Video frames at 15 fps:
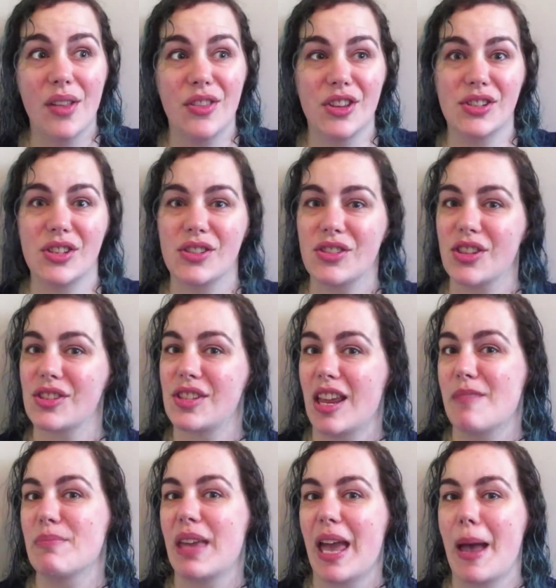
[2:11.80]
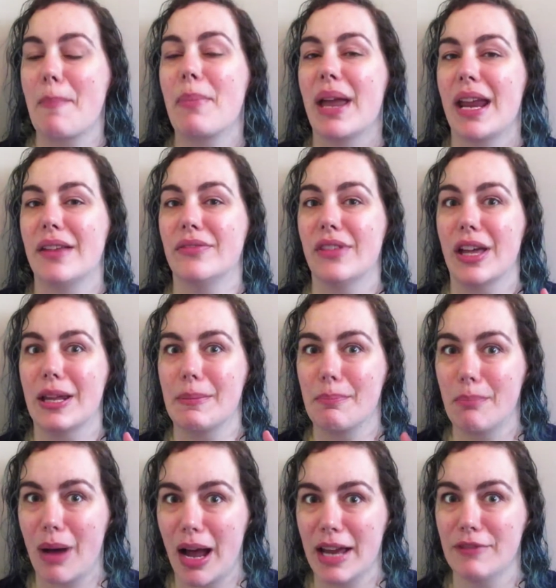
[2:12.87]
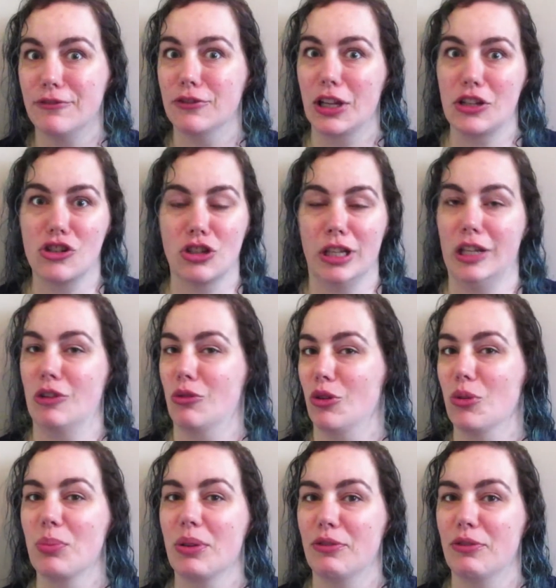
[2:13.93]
this is the same campaign that my fledgling group